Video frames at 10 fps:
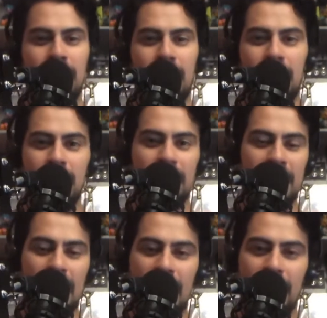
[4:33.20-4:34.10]
This
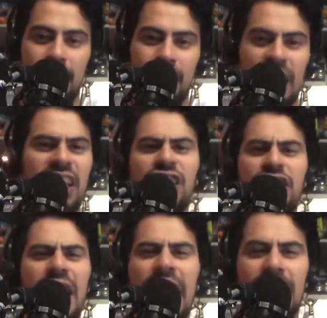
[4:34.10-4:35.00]
that, and then she
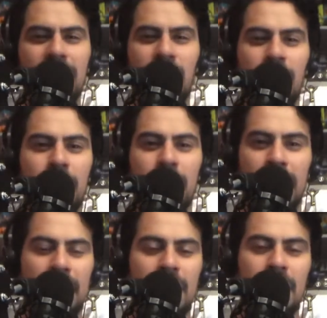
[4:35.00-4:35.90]
hangs up.
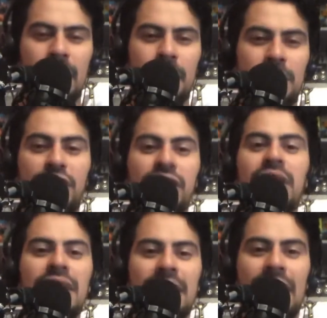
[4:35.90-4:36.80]
Like, but she
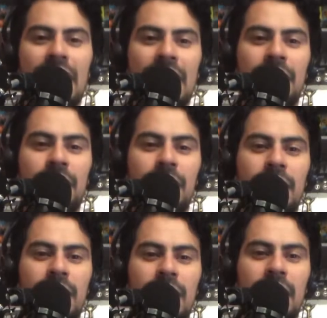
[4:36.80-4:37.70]
doesn't say
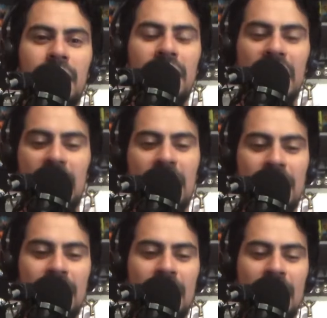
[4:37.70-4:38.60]
in
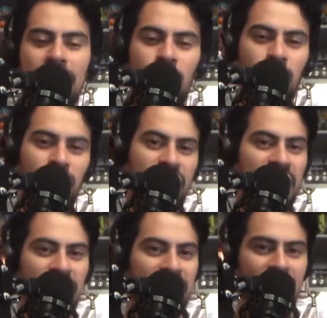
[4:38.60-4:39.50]
that phone call. She
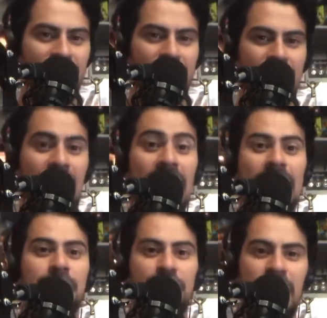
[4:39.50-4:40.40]
never says I
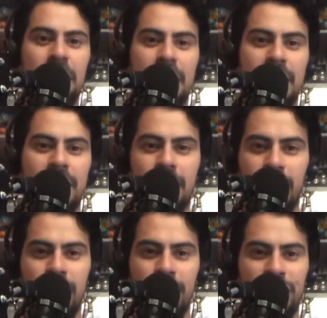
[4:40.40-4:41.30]
am Jamie.
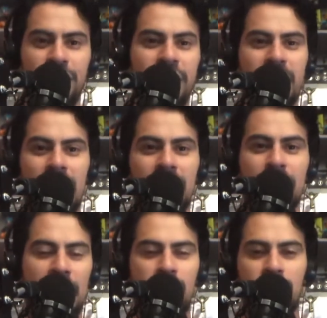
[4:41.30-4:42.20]
She just says
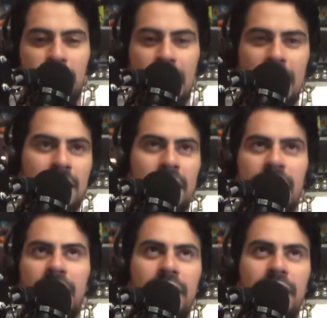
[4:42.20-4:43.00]
Michael's back. Like